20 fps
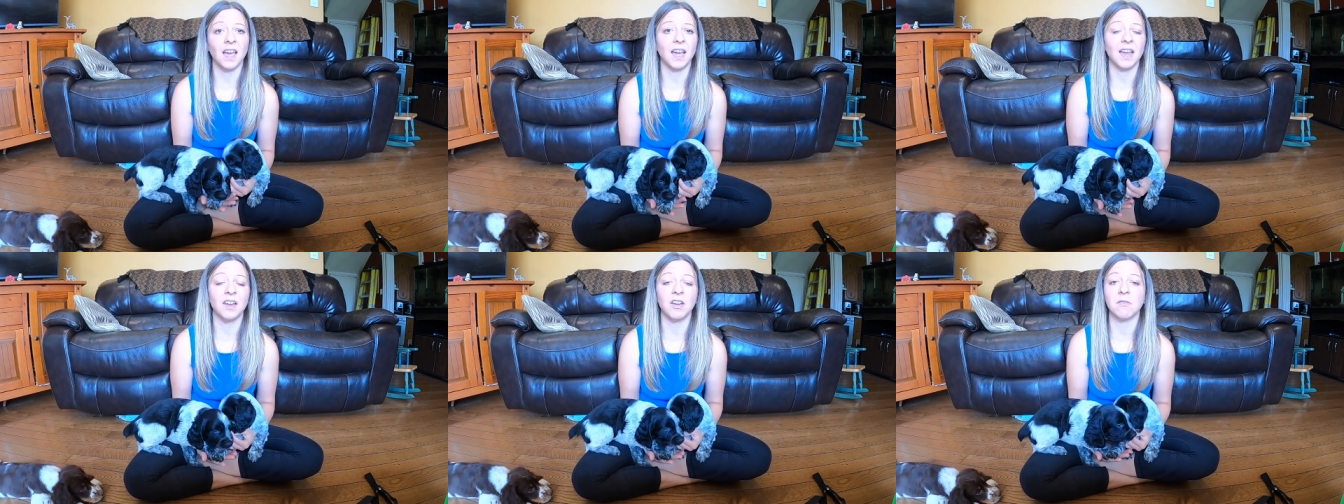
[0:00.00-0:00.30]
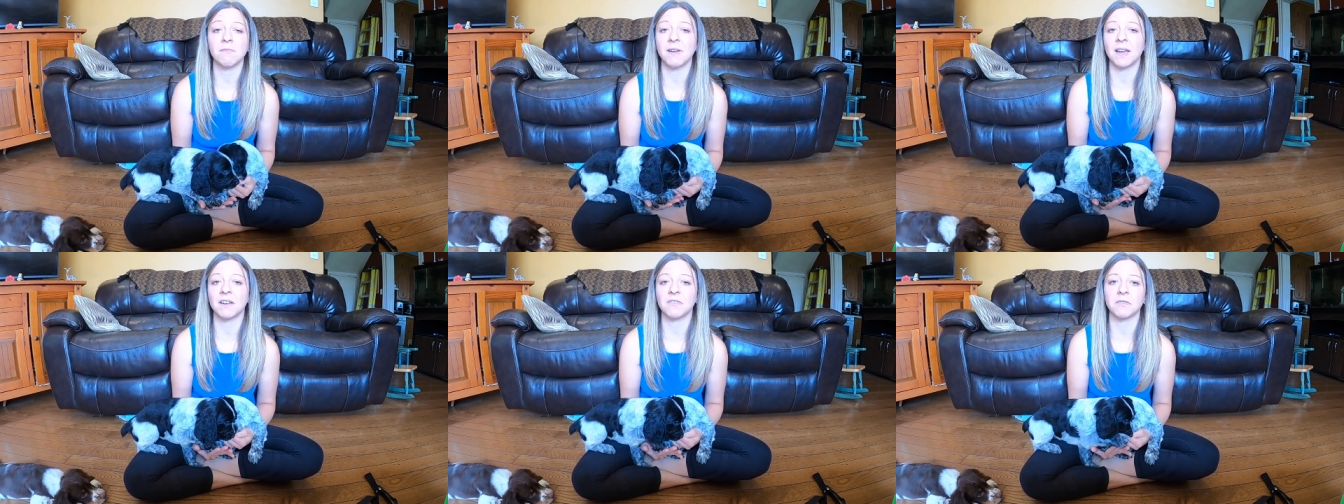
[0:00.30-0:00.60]
I
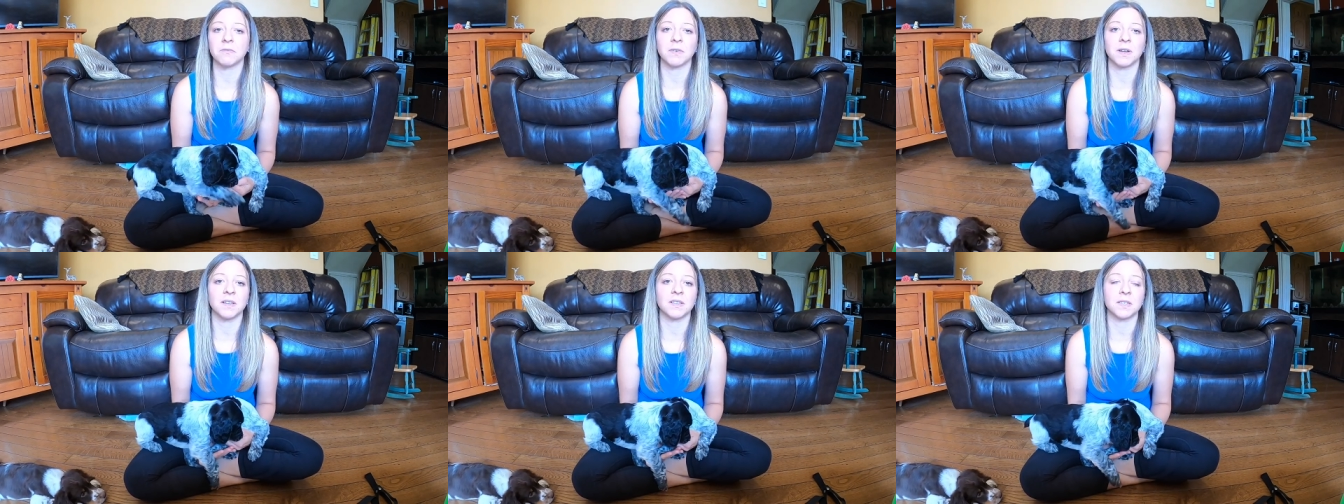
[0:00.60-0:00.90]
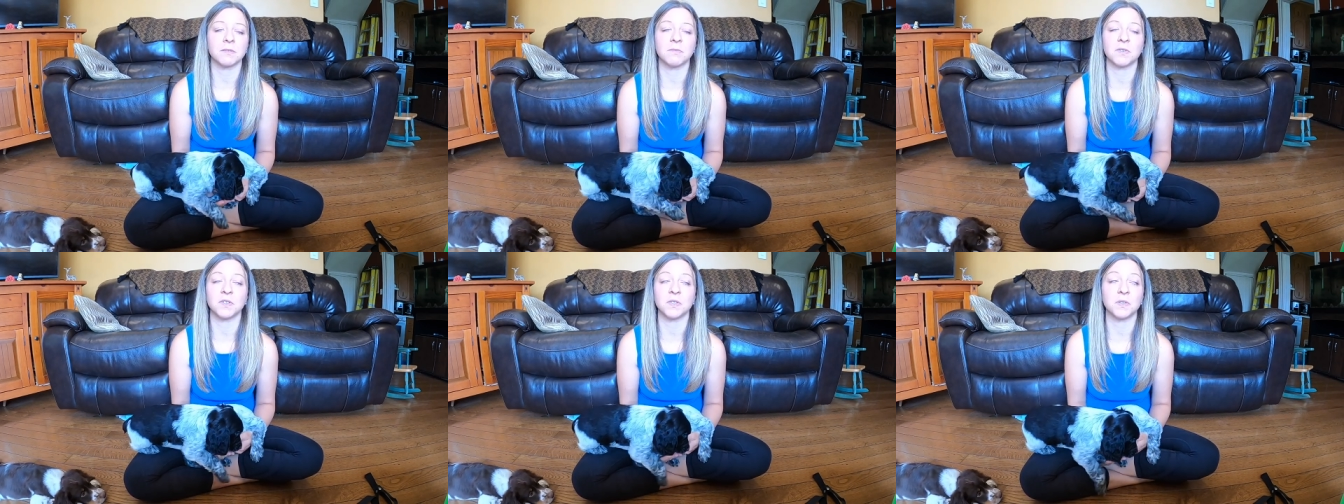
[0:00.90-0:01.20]
hear back from
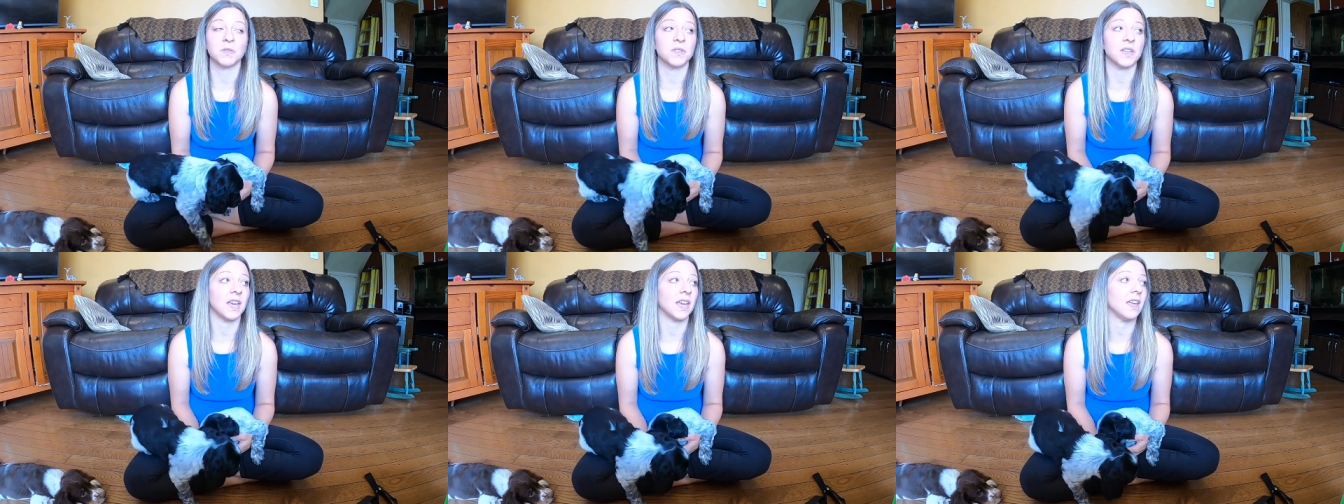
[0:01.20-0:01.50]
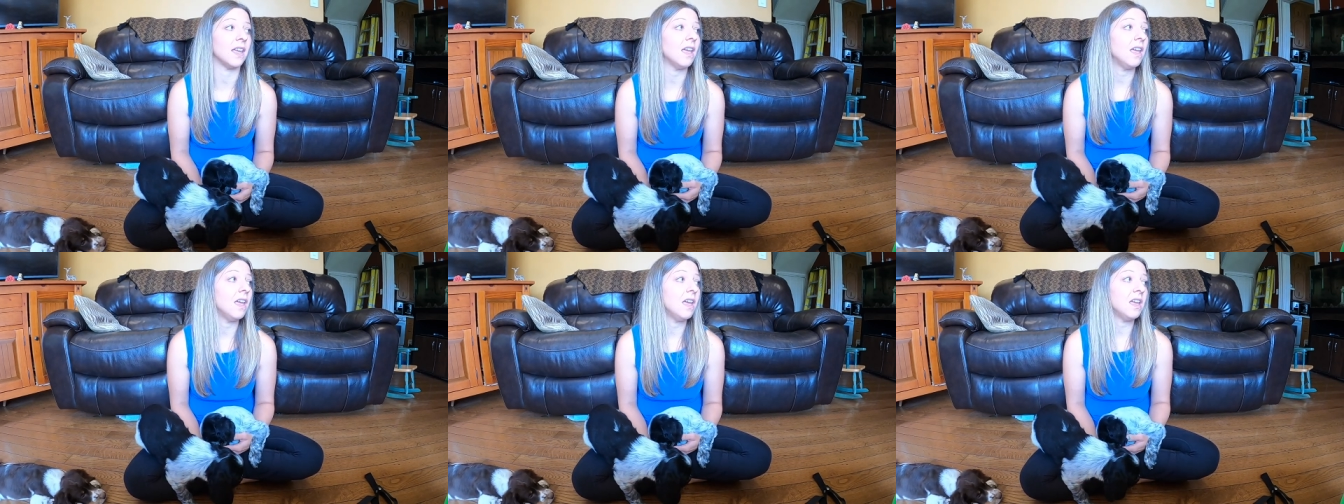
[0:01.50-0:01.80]
customers who
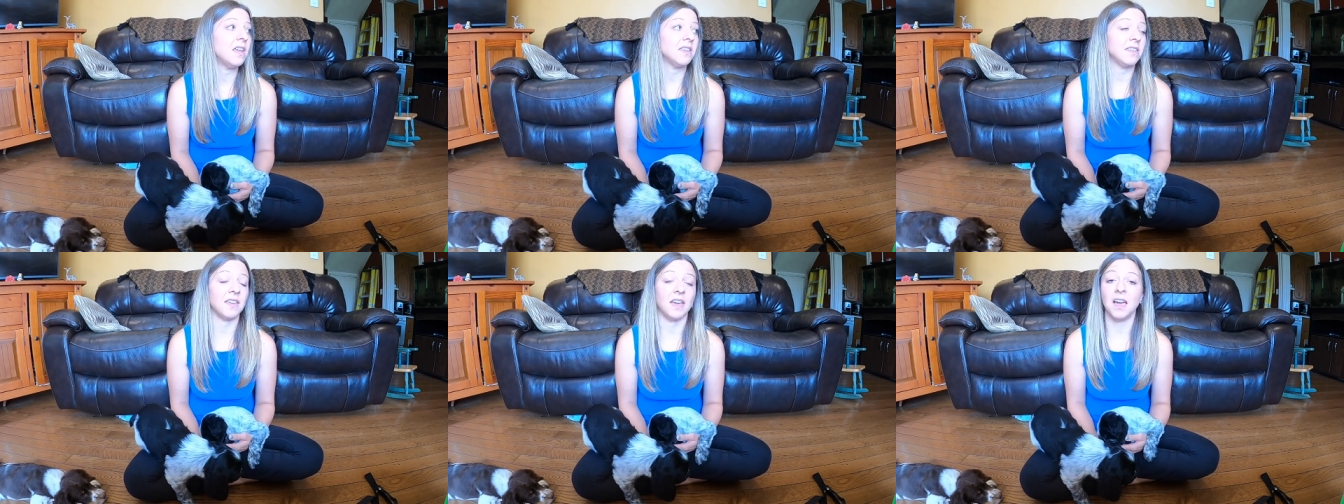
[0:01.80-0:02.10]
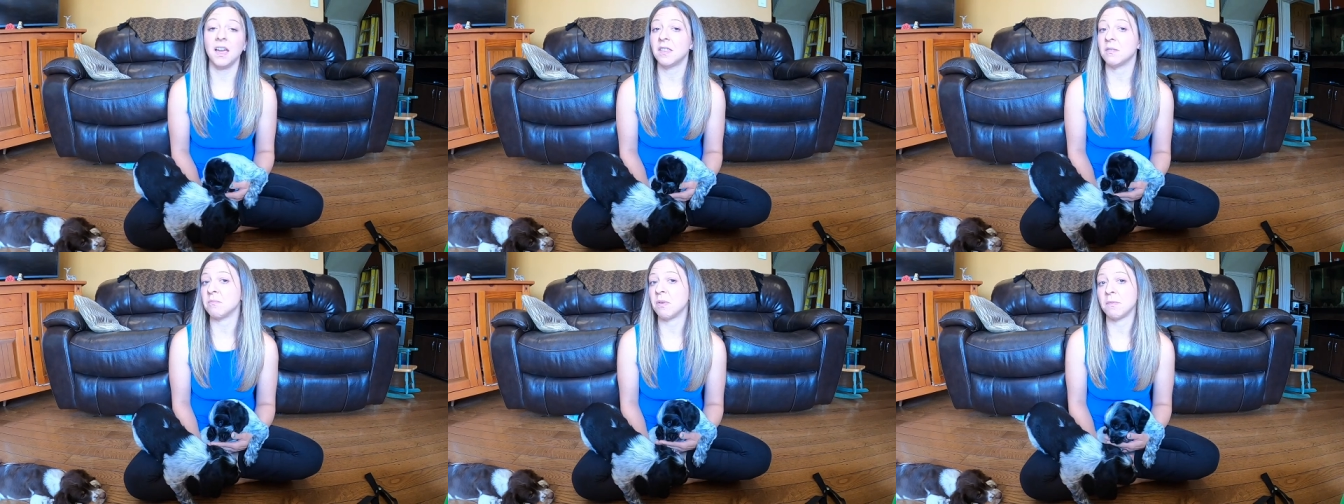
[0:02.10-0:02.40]
say,
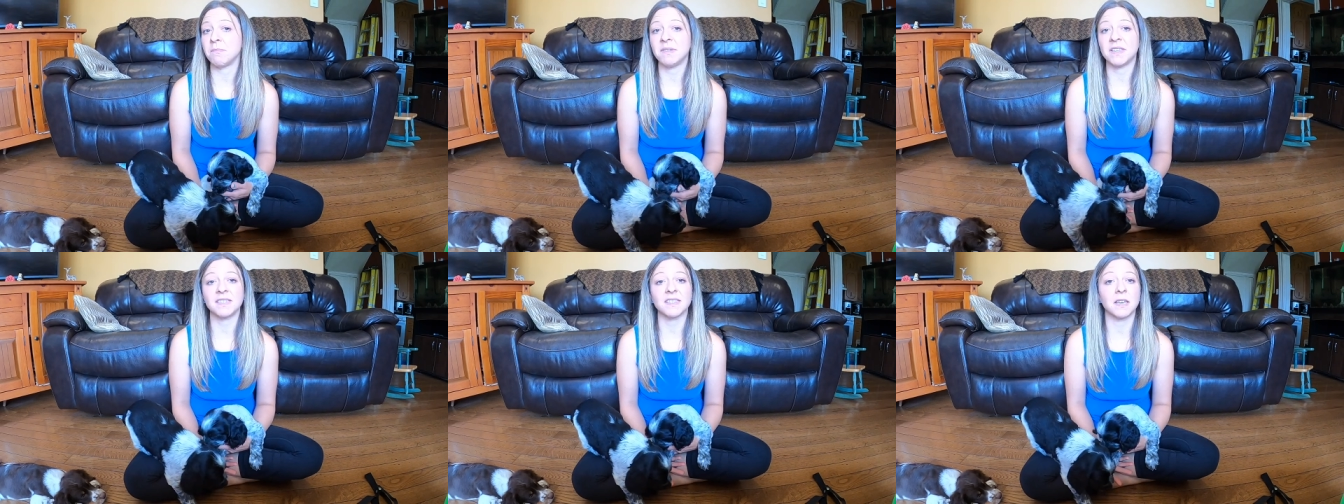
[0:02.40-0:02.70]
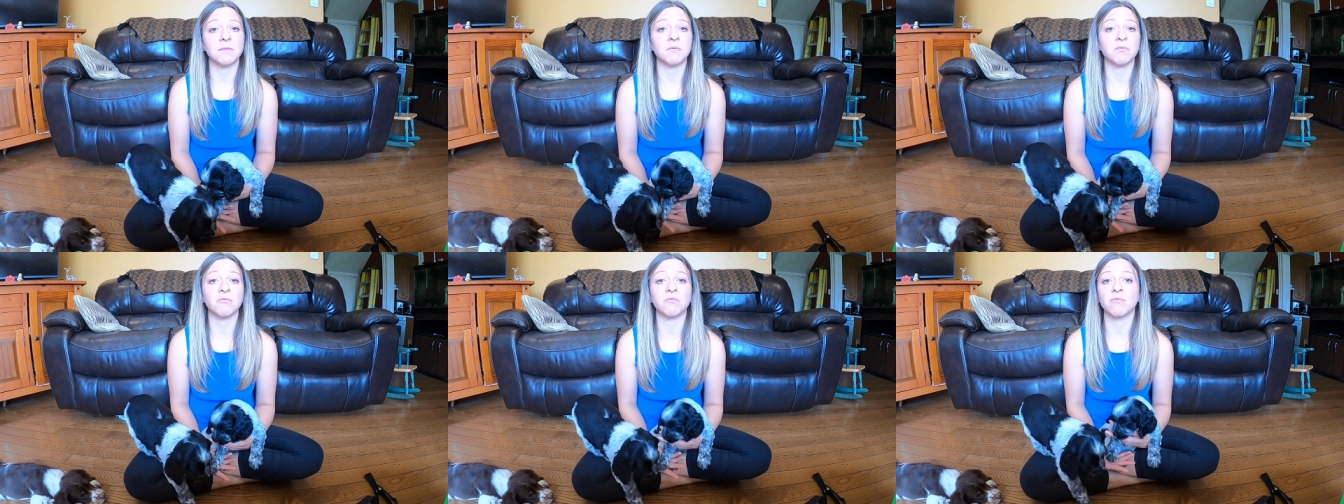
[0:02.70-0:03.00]
yeah, the puppy
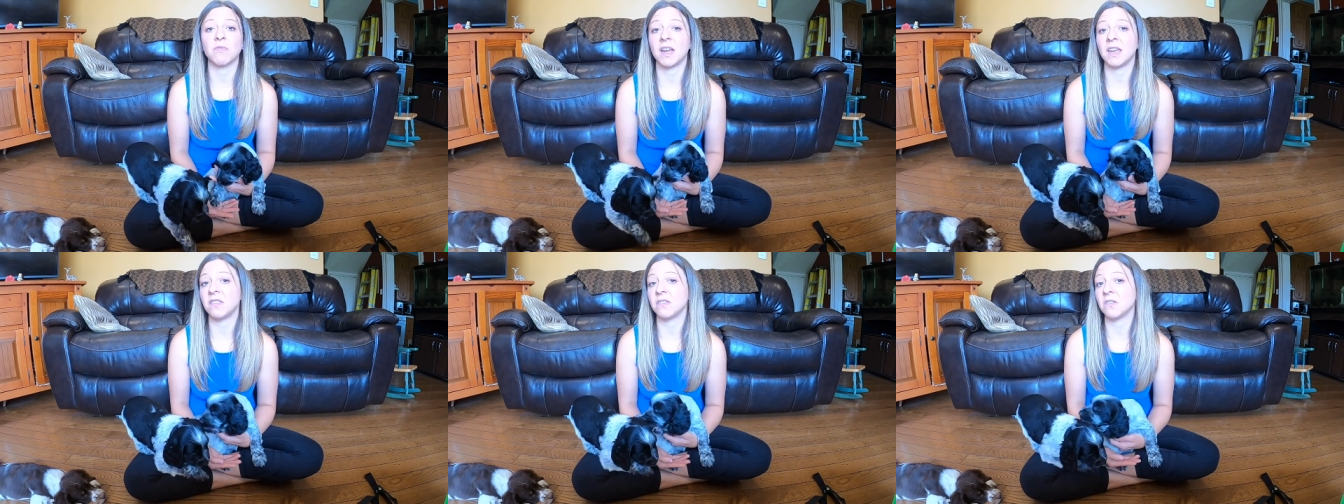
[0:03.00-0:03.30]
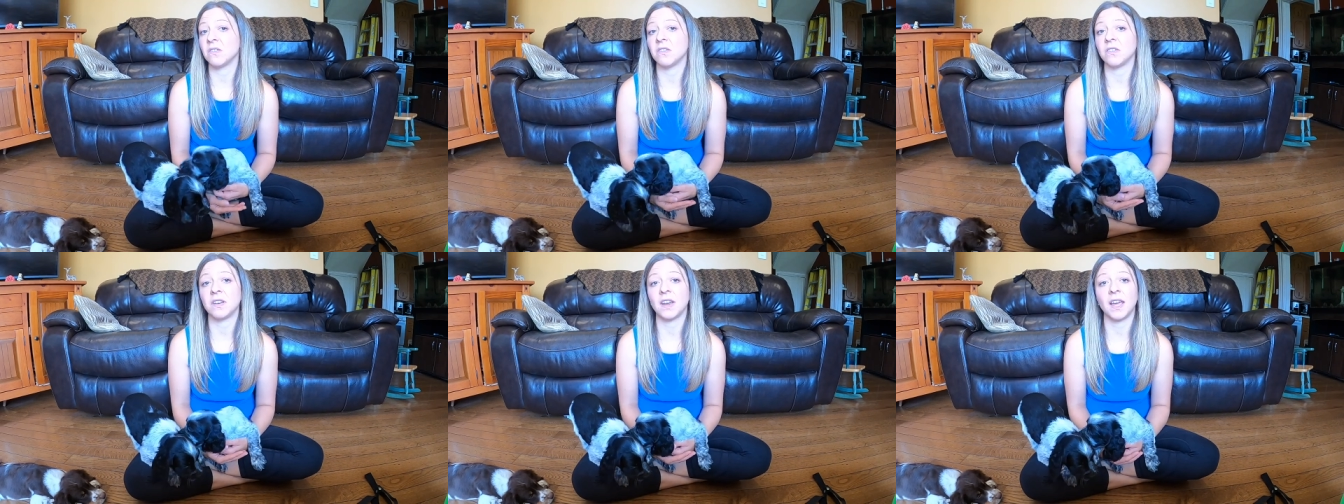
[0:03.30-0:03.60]
slept right
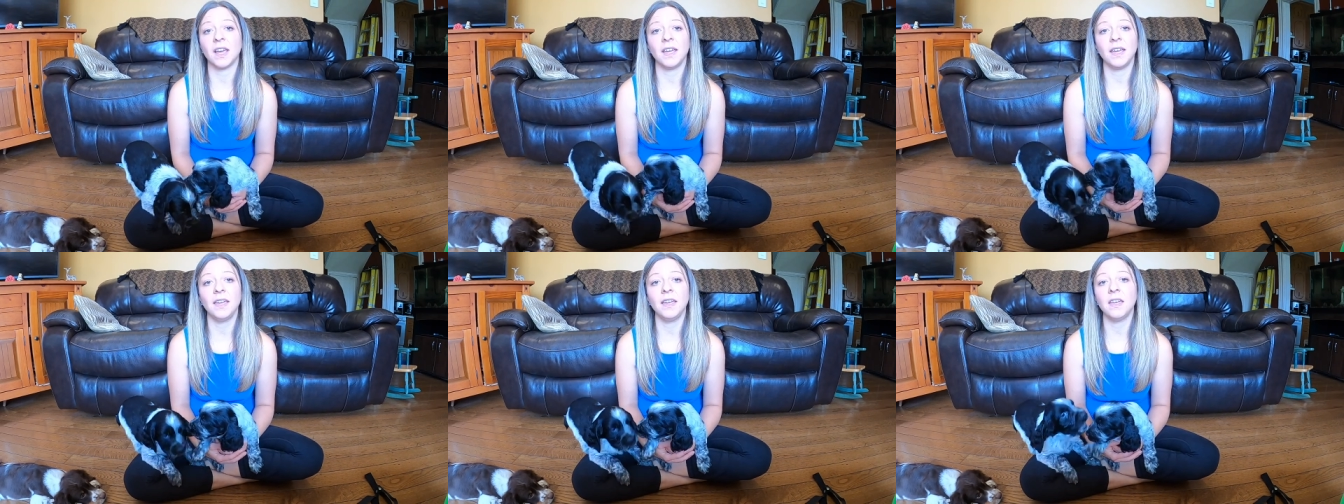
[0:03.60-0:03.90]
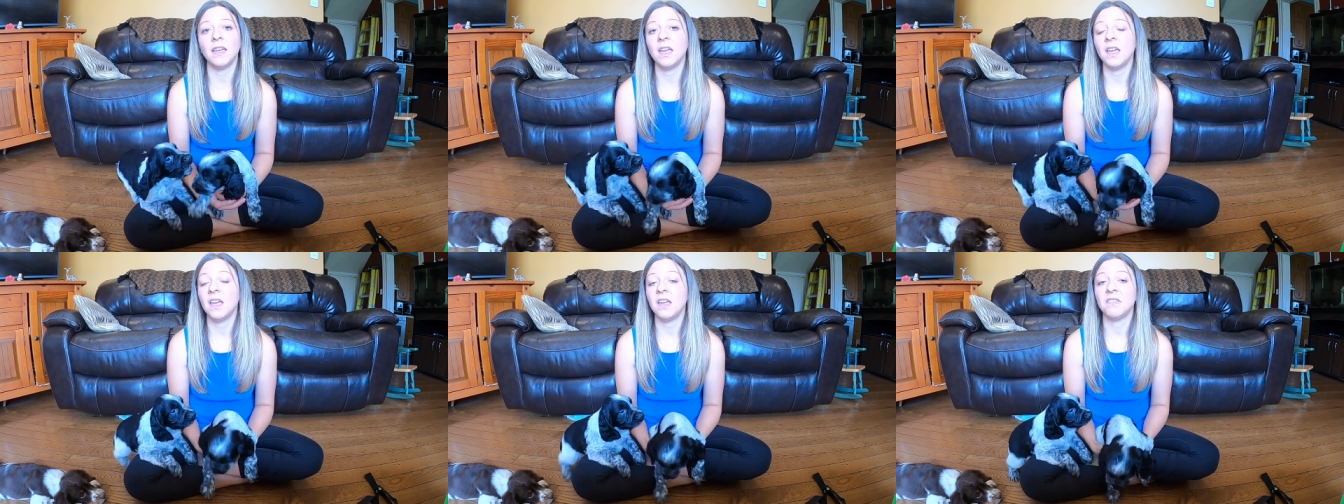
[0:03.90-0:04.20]
through the
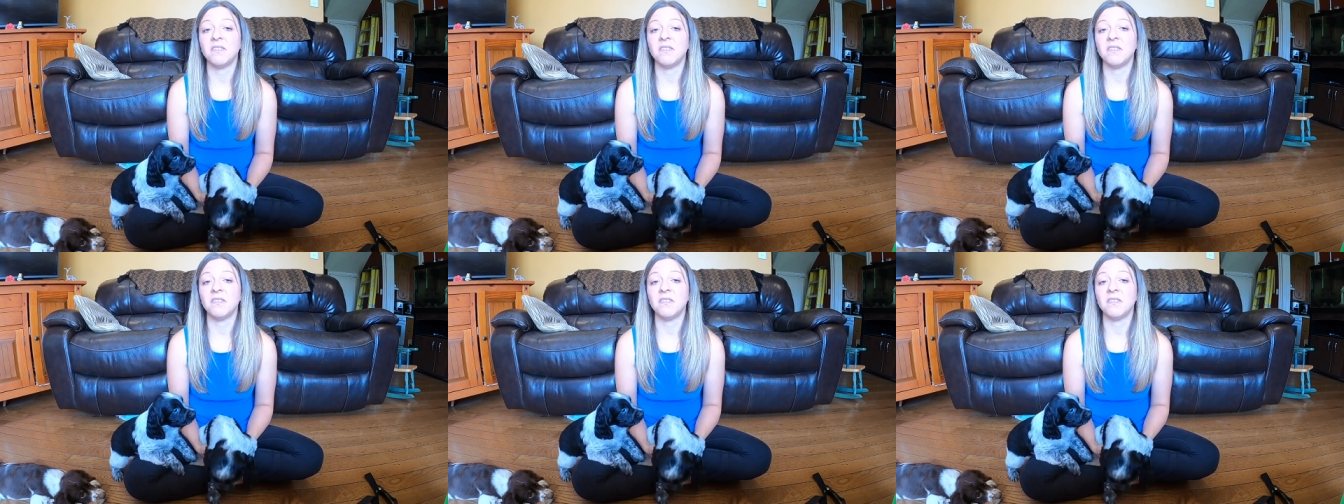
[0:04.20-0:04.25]
night.